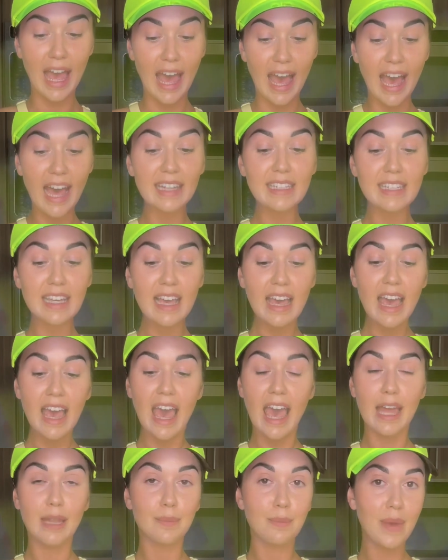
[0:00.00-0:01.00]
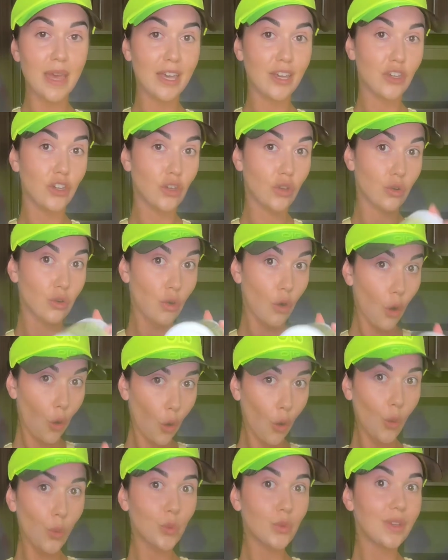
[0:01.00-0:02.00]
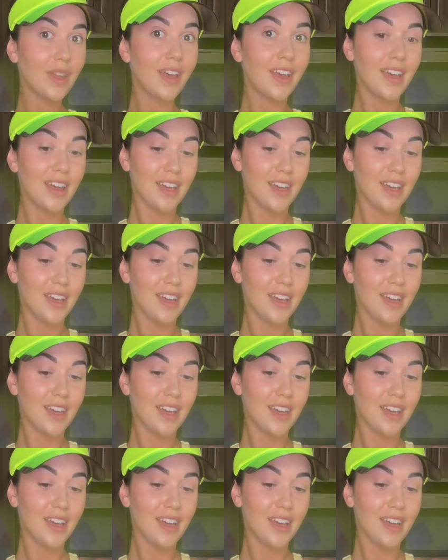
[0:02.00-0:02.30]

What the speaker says: add and make your own